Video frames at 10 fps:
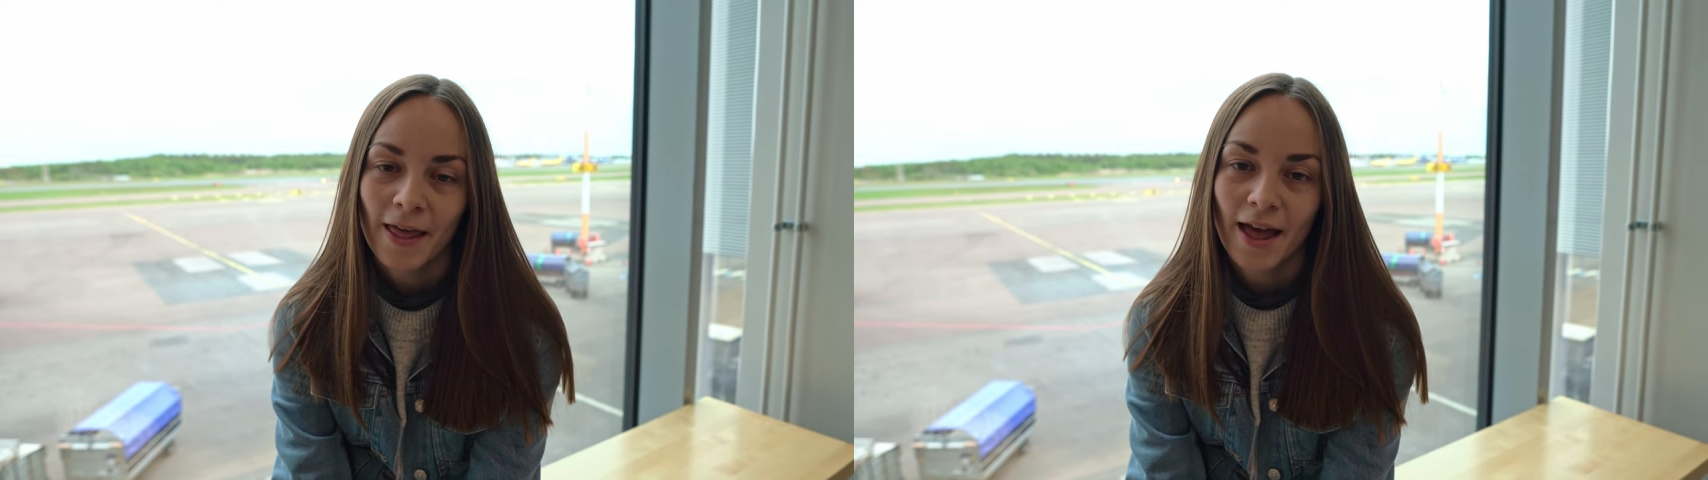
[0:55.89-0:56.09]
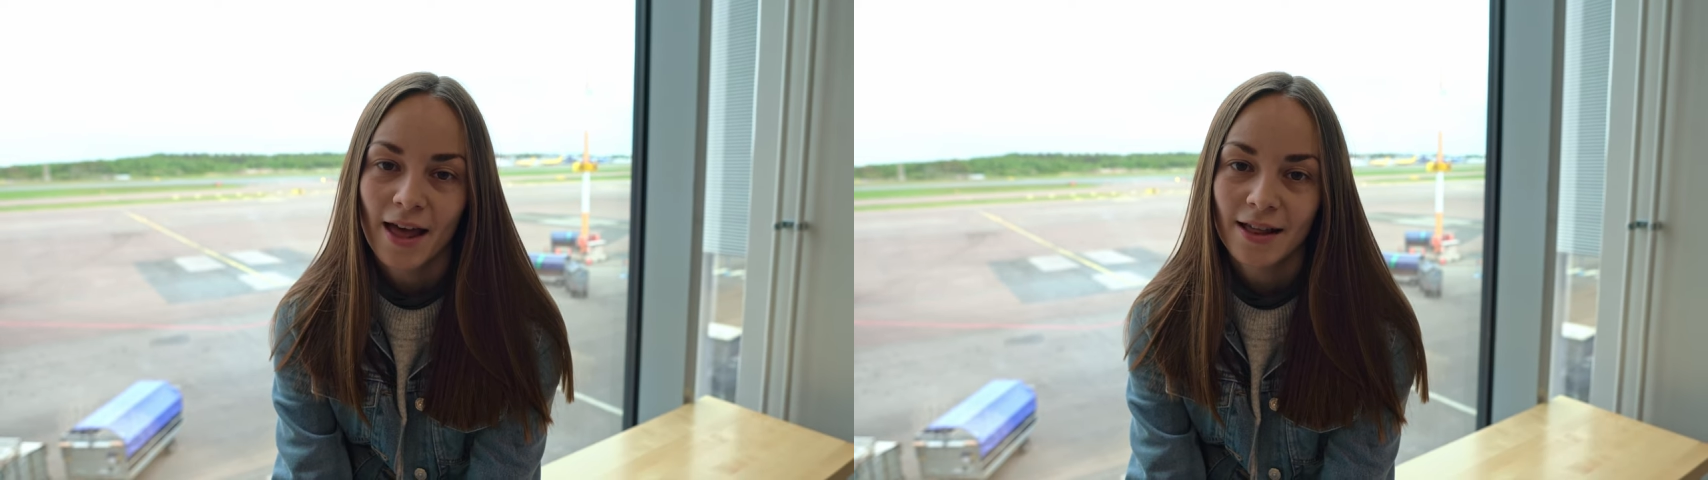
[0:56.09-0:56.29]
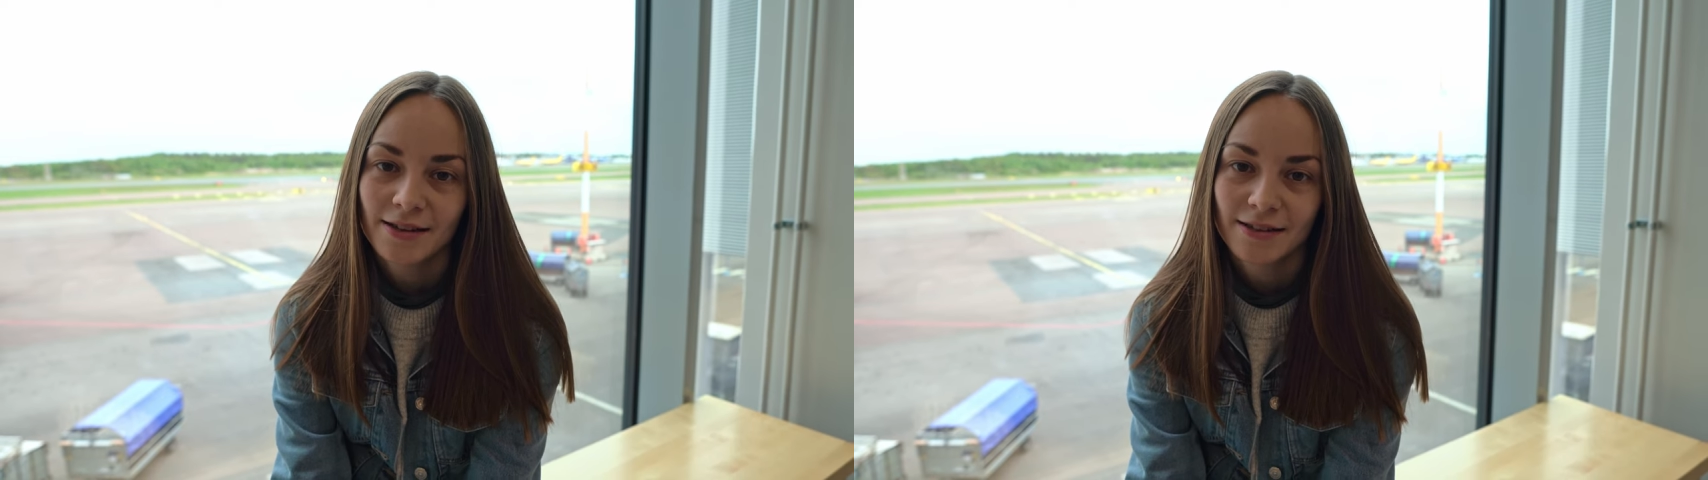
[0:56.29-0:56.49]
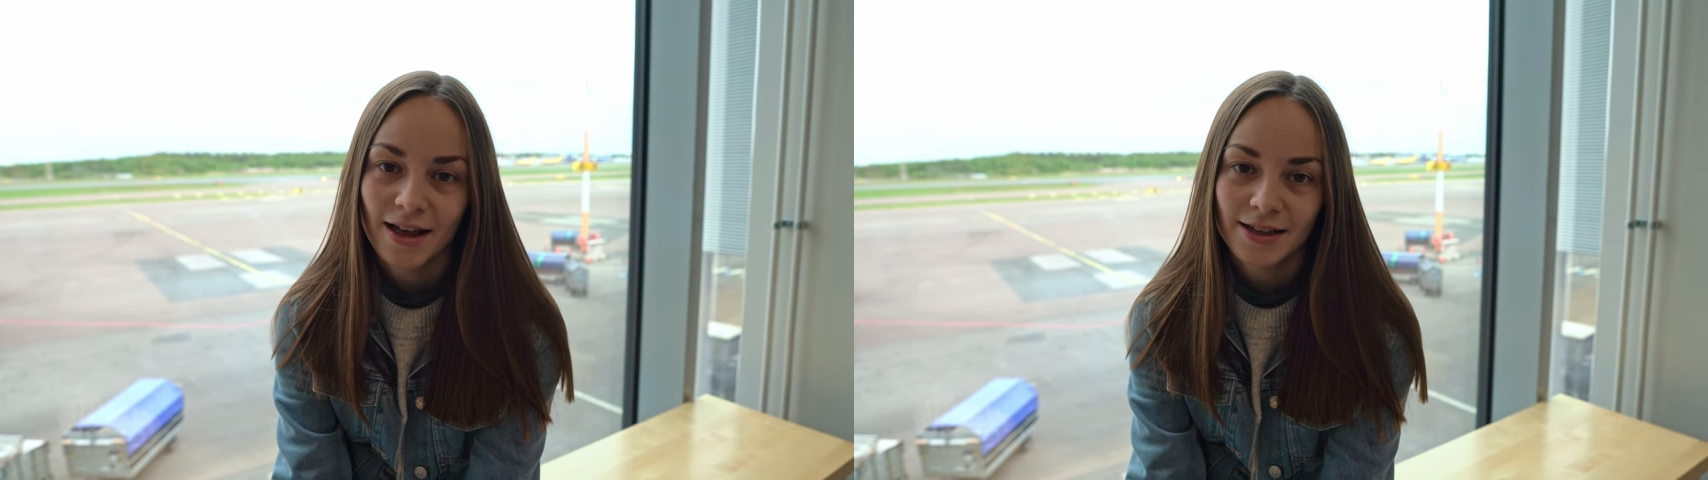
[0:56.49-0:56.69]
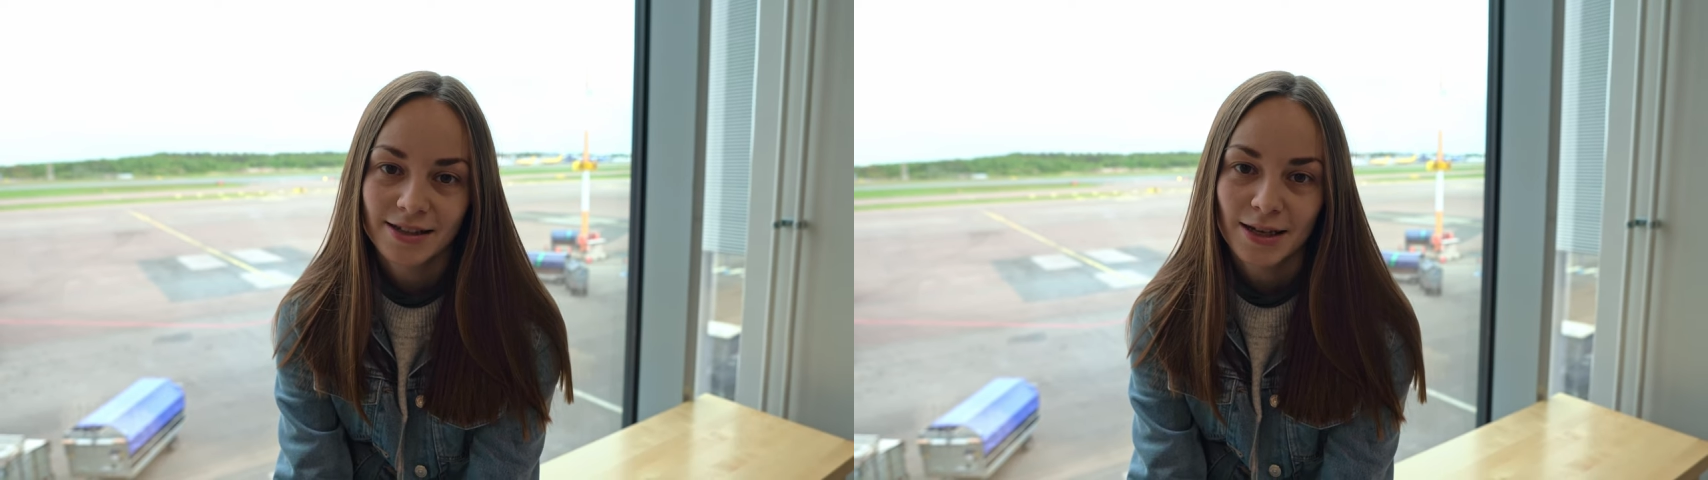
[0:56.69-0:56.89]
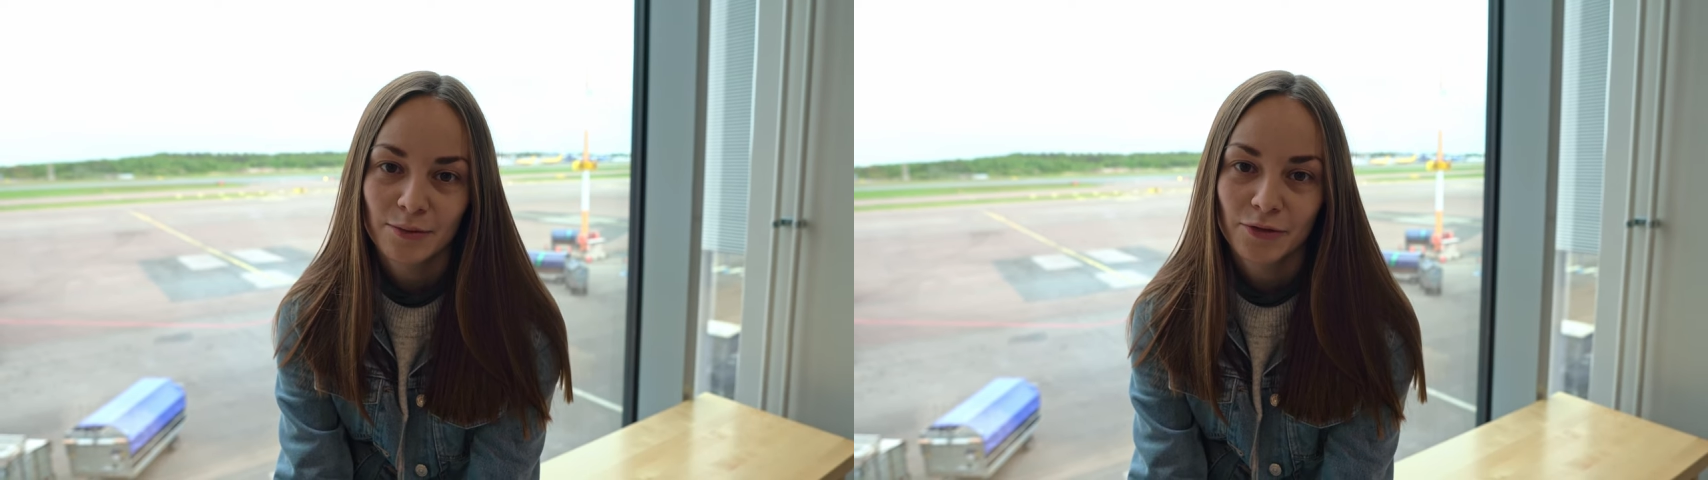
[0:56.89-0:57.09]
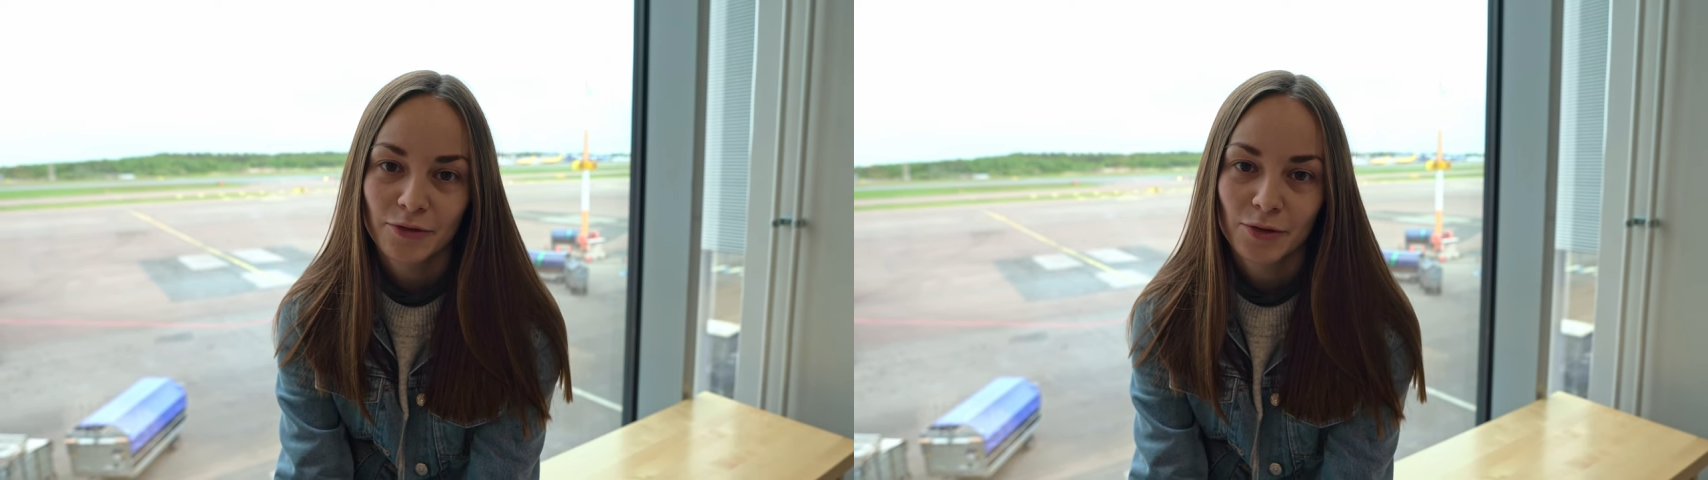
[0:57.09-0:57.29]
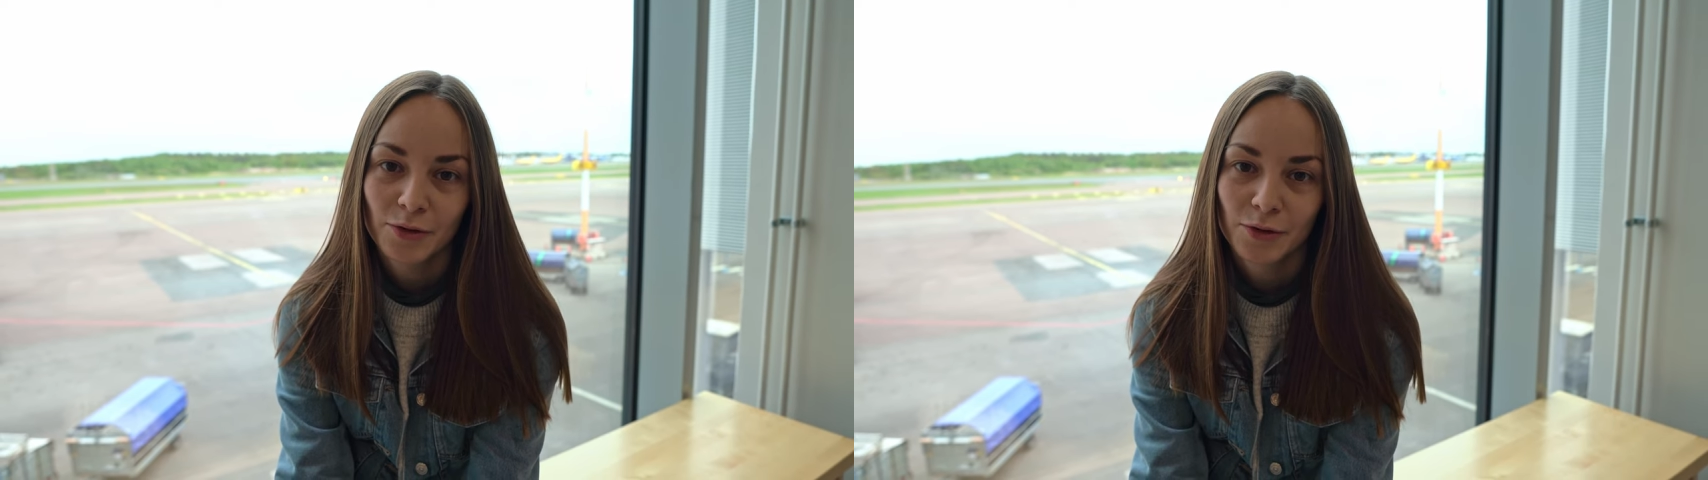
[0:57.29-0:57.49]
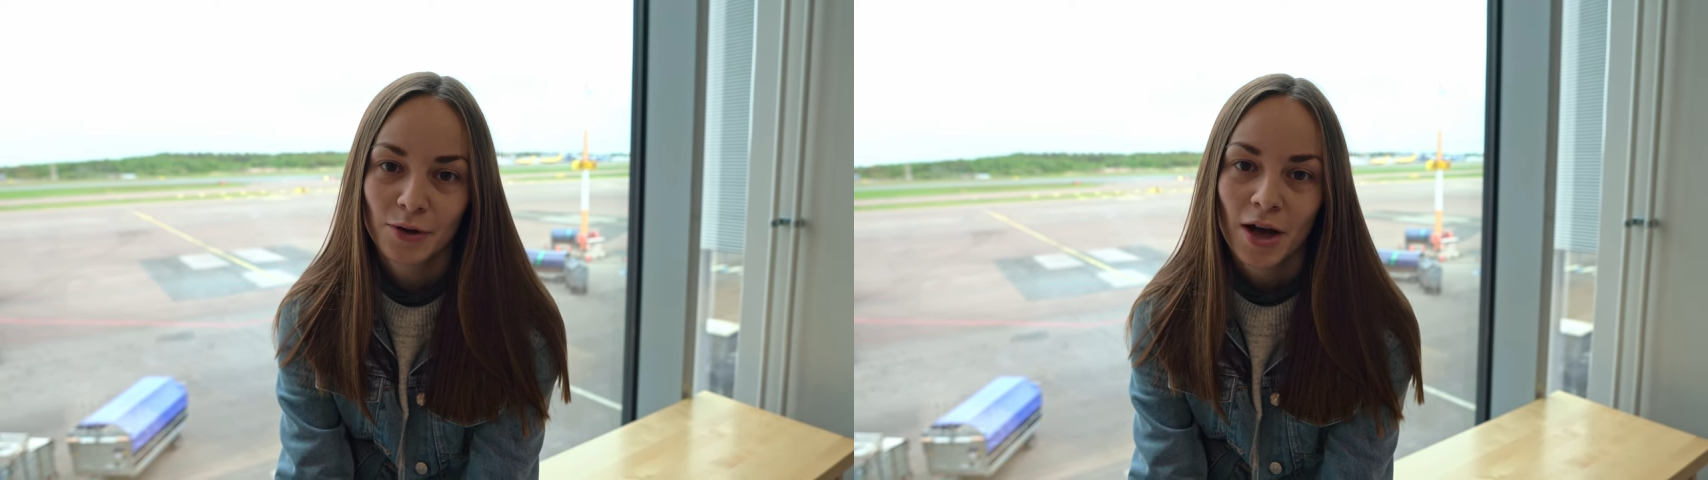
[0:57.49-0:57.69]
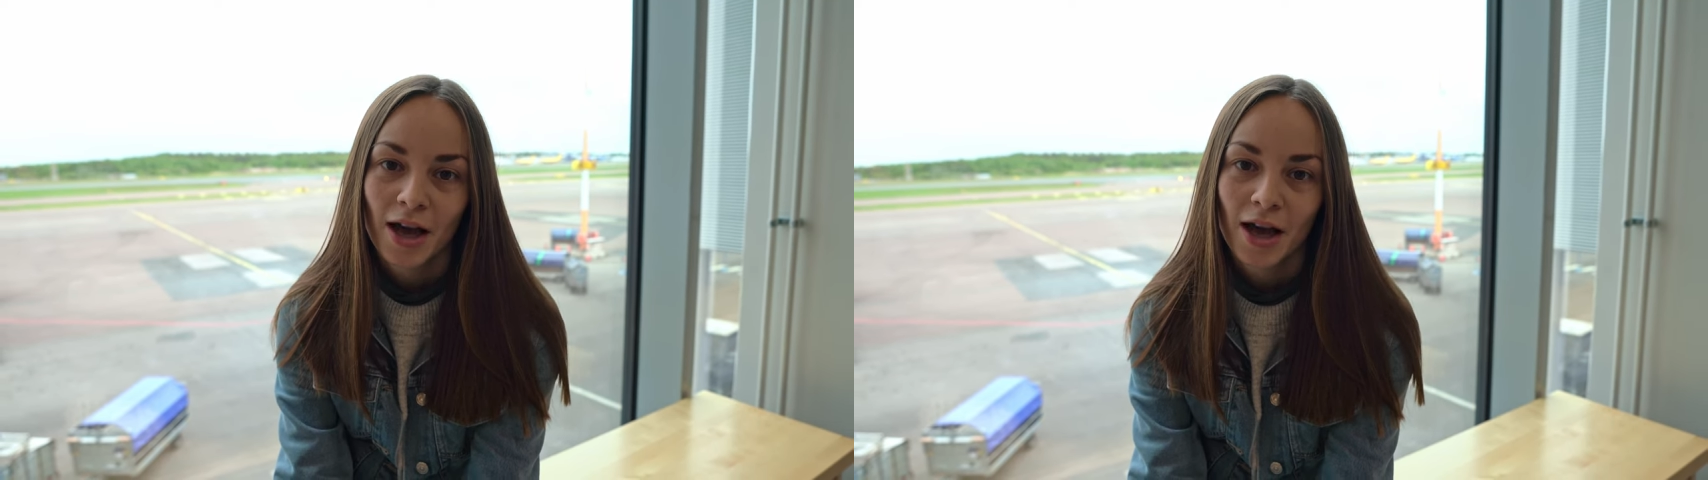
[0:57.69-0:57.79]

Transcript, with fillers: And the last time we flew,